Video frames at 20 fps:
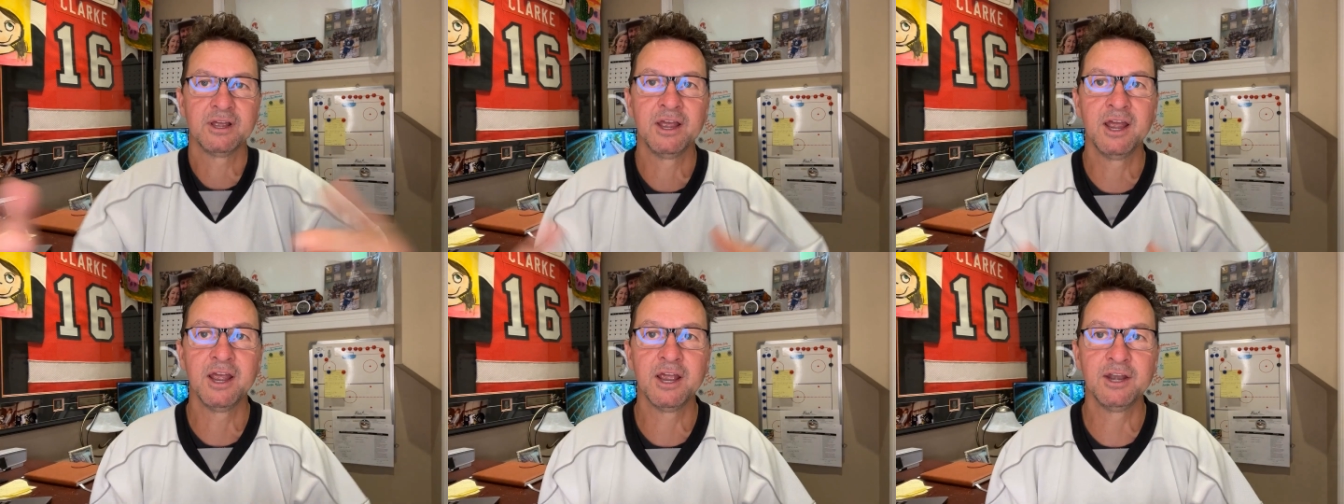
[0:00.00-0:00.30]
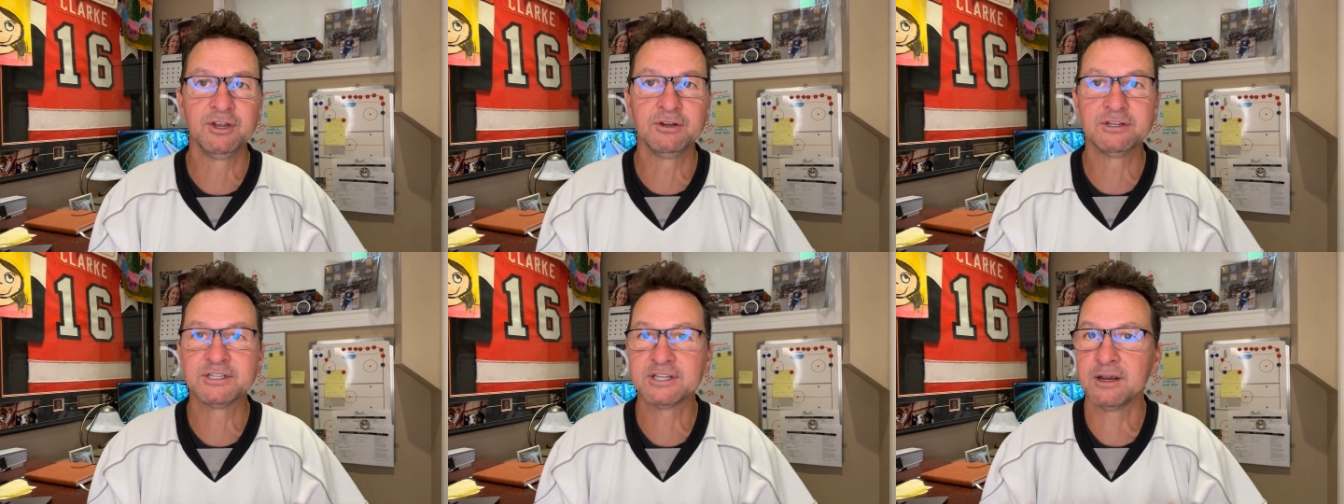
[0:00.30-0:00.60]

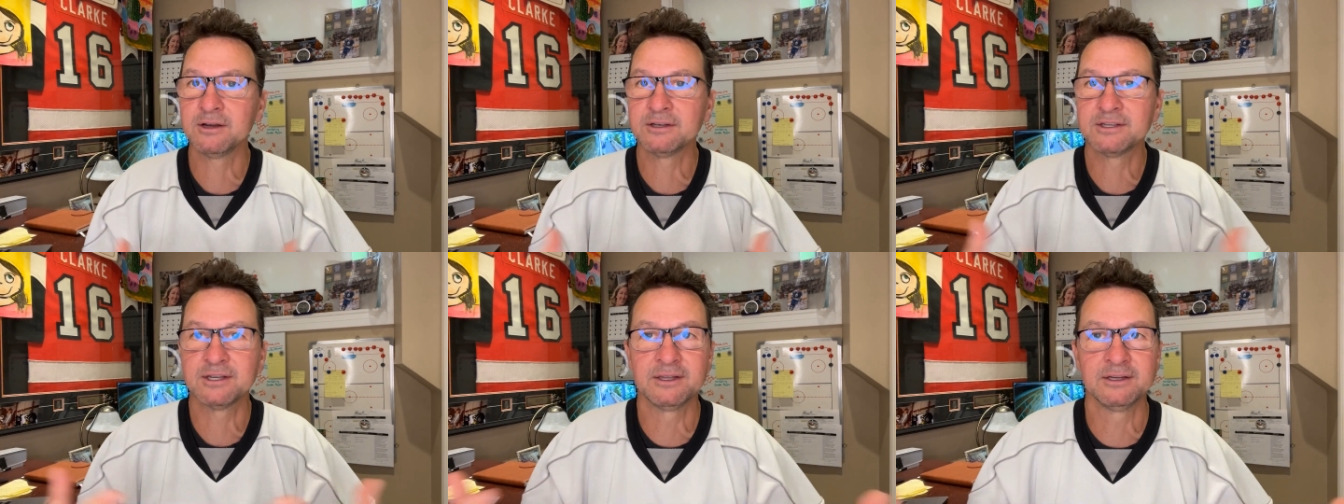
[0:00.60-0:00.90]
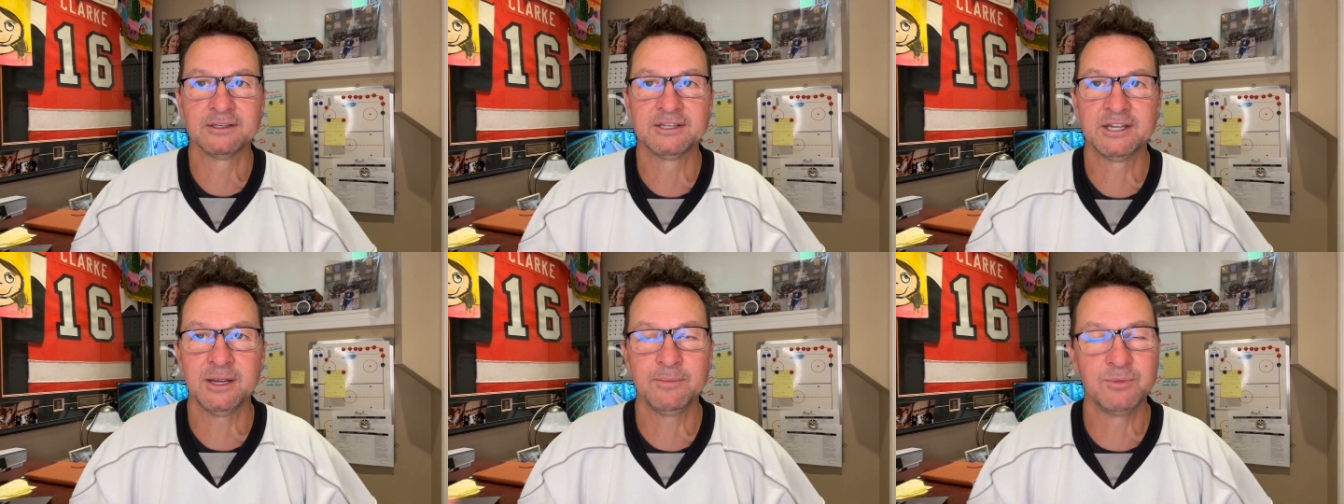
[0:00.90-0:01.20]
And you say it to
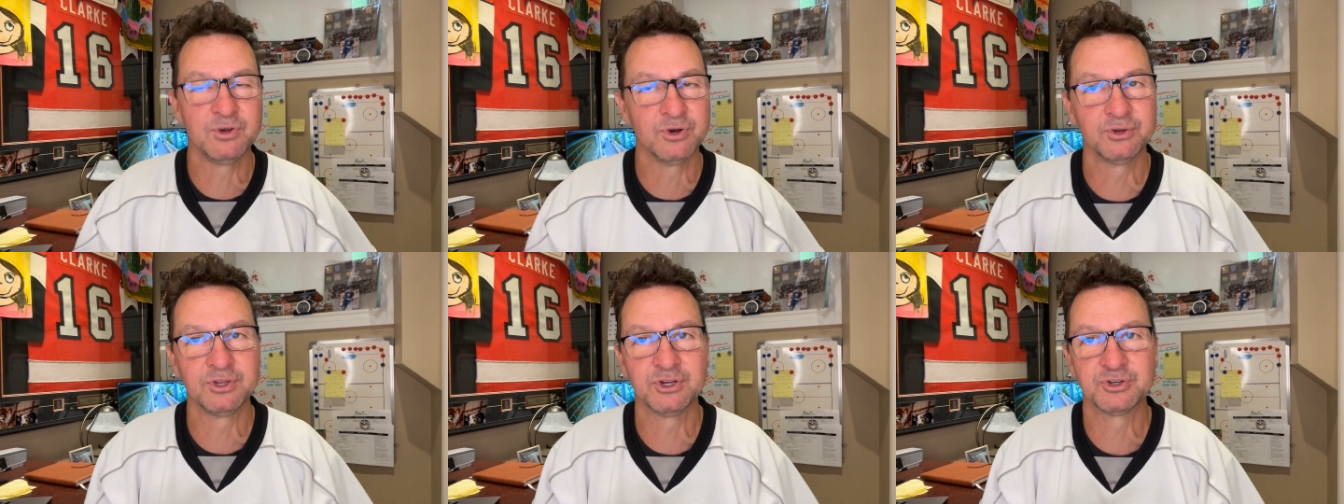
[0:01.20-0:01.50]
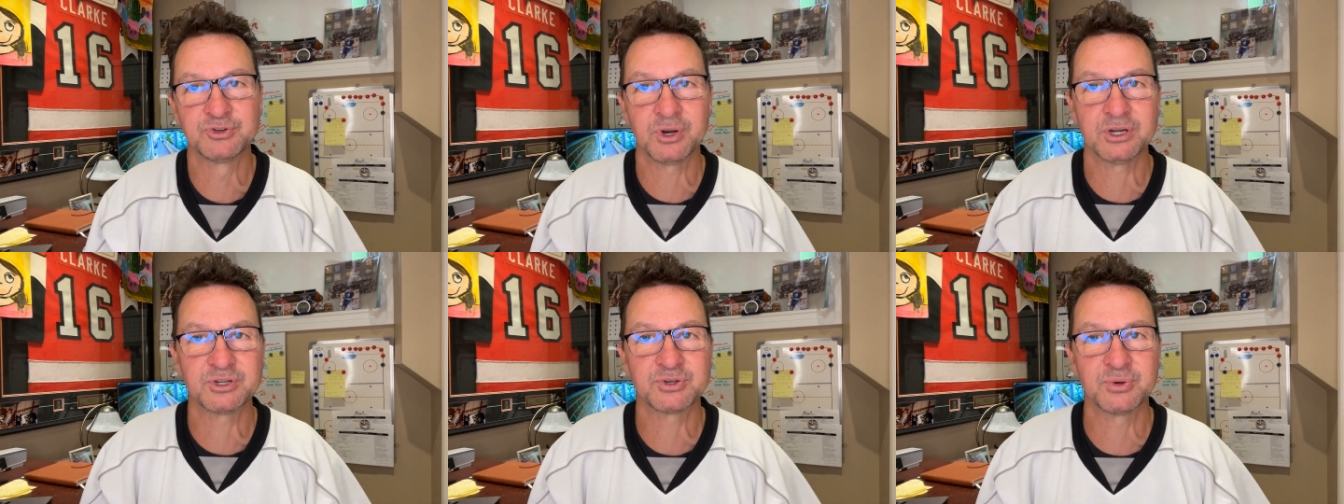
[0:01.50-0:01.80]
the team, you're in the
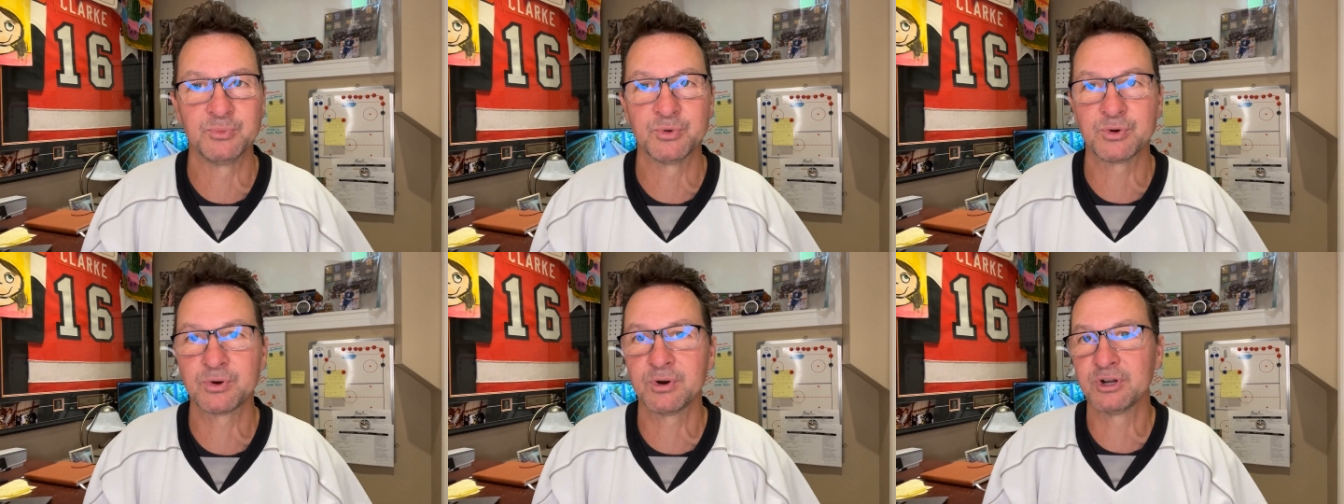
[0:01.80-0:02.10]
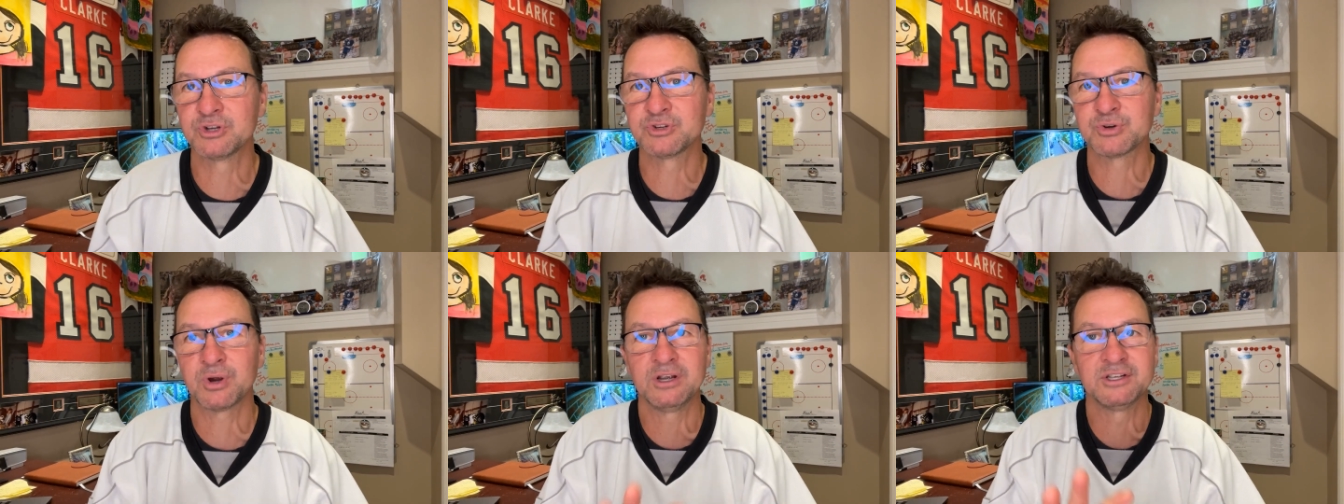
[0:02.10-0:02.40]
dressing room, we're
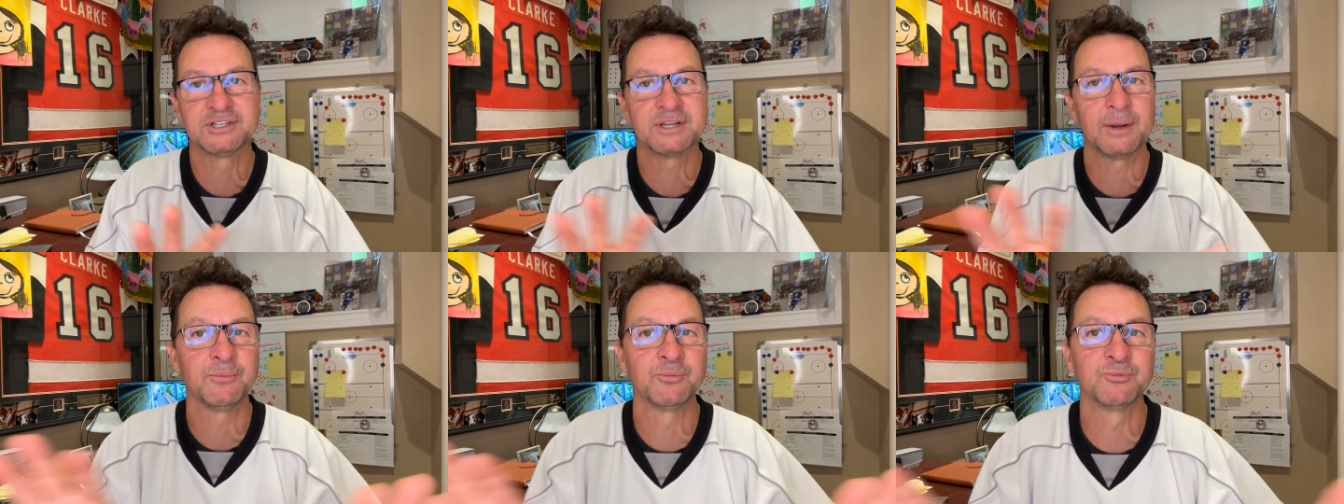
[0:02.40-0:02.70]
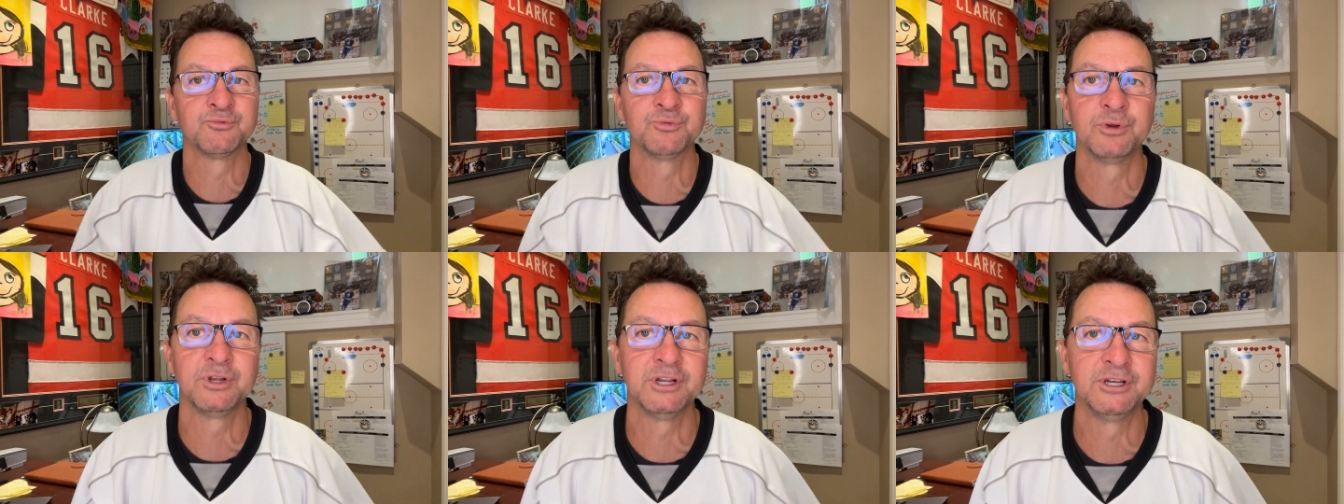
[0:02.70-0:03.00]
going to try something
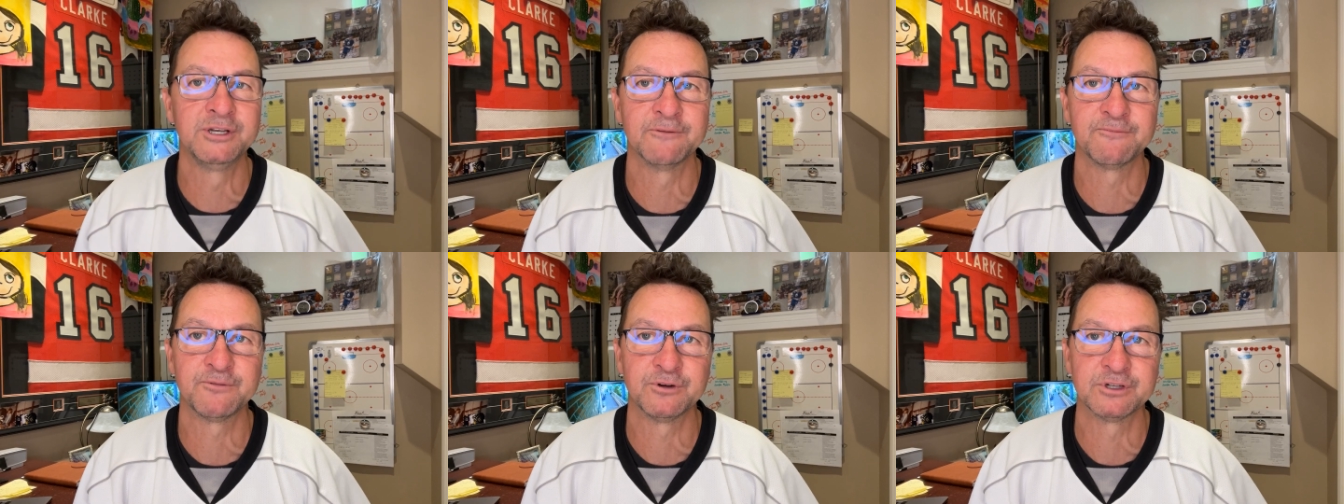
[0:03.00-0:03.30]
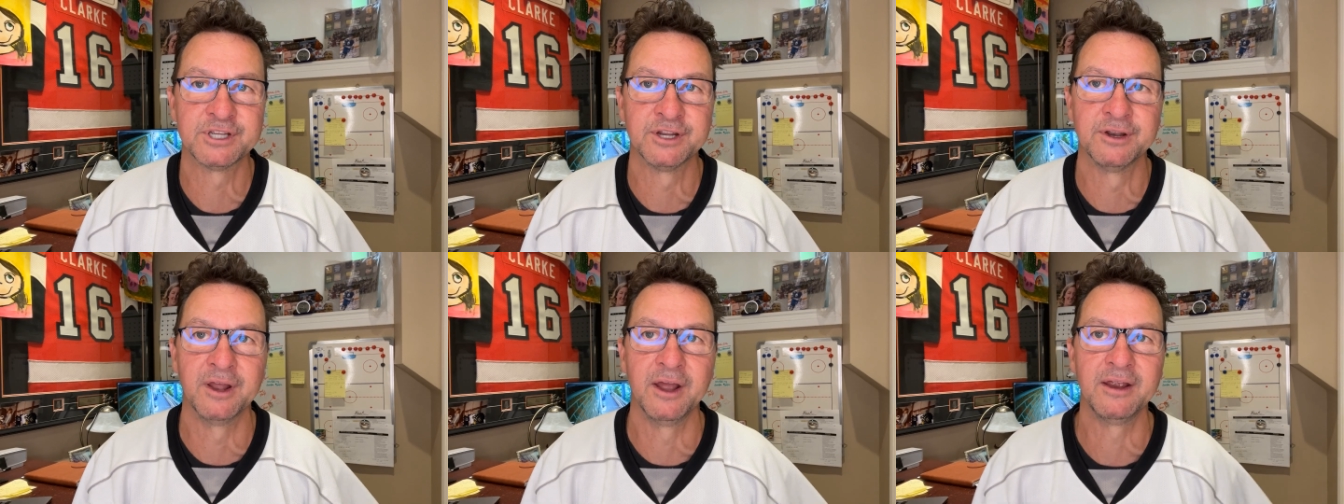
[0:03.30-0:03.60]
really
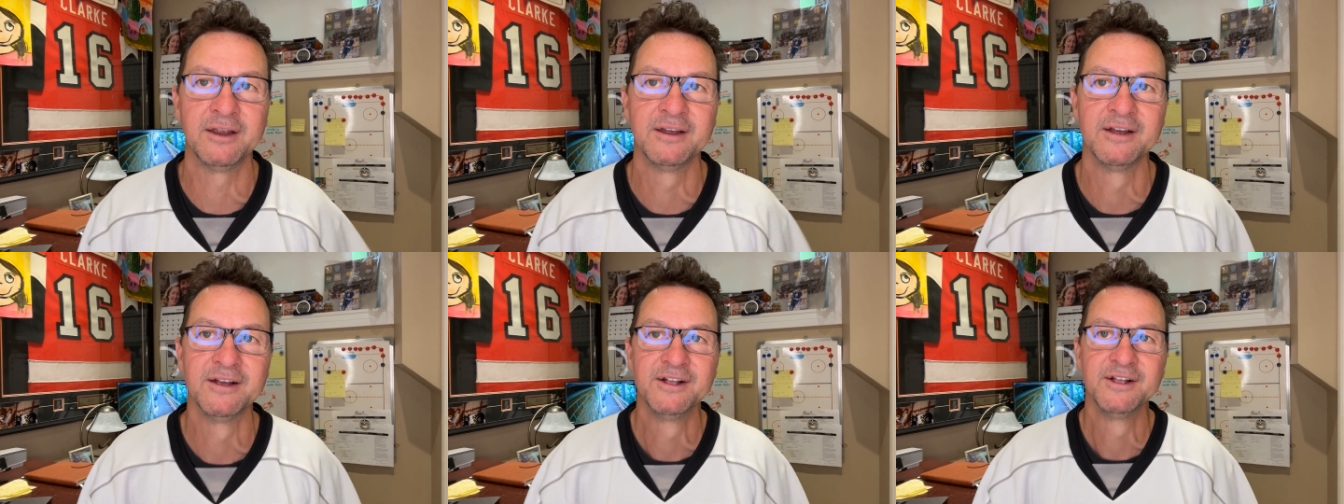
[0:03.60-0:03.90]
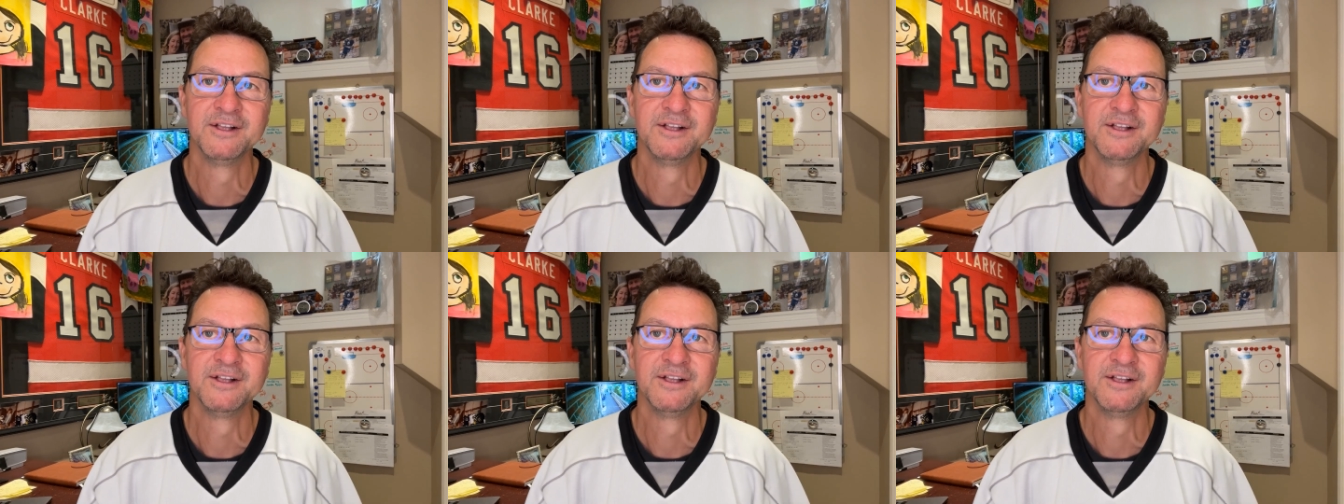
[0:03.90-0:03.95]
different today.